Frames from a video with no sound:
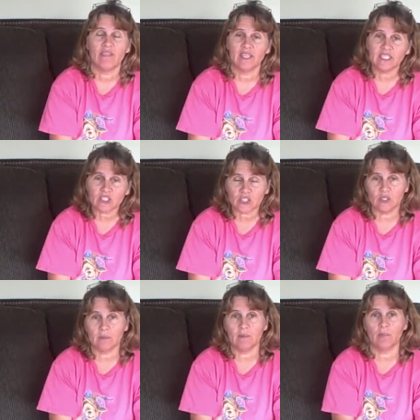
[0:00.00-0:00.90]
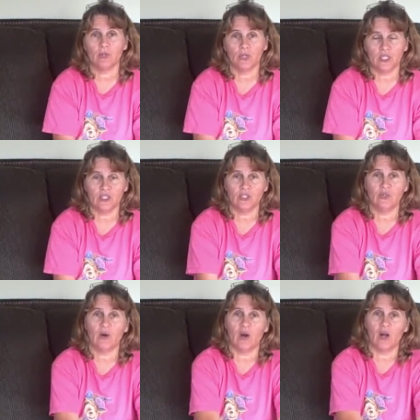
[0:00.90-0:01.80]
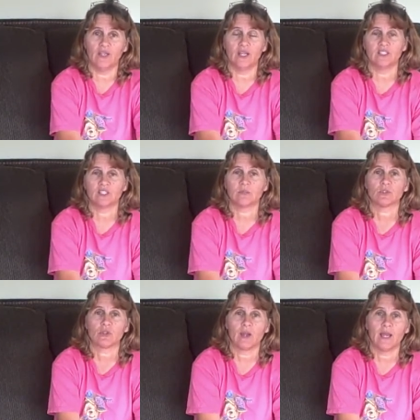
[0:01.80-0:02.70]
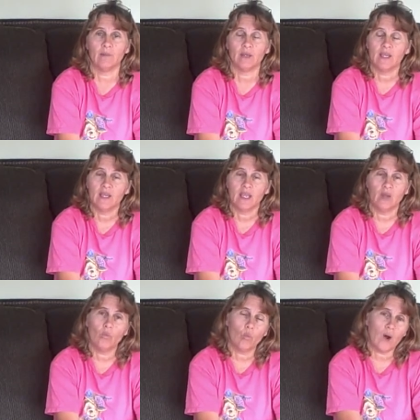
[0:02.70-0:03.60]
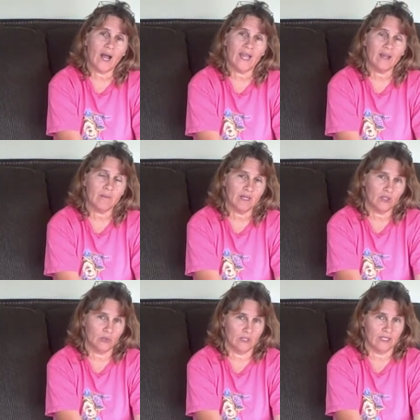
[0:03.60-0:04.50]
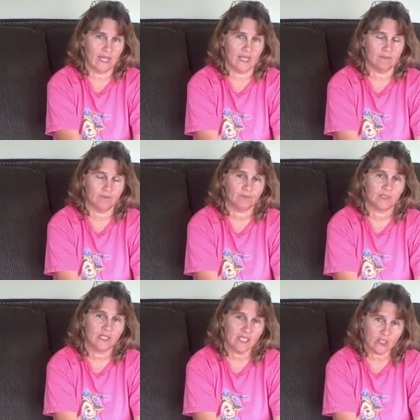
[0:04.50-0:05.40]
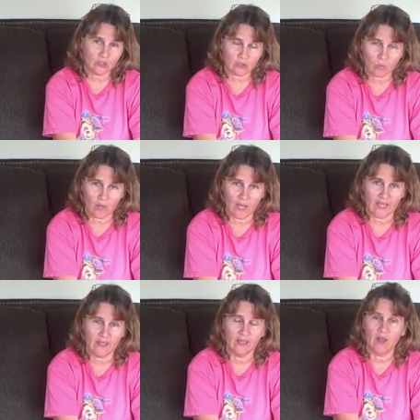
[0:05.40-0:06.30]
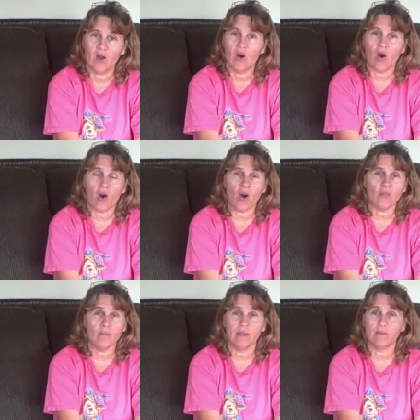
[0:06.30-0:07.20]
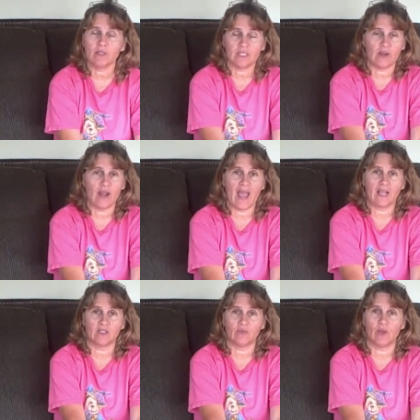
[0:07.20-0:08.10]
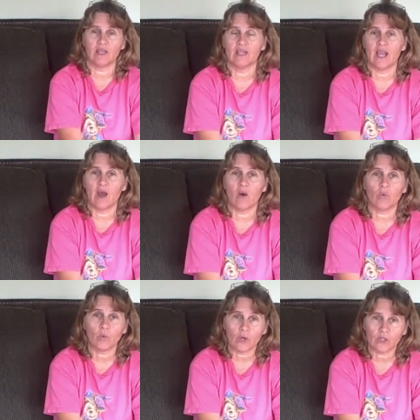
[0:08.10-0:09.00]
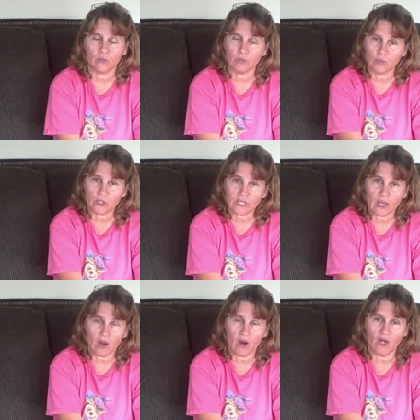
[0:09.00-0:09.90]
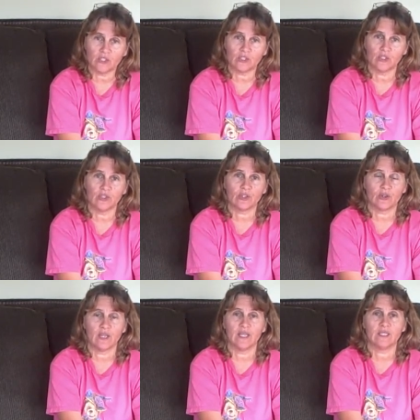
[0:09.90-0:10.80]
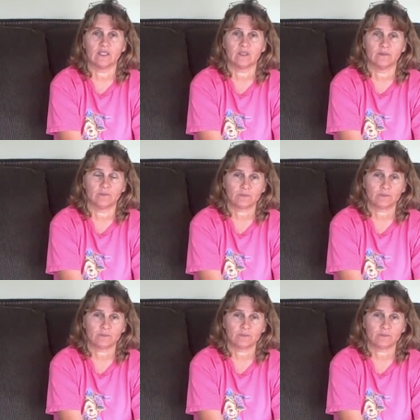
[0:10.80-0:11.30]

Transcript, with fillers: then it's going to be putting you on unsubscribe. And why am I doing that? Here's why. All the members that are active right now are working really hard to earn their credits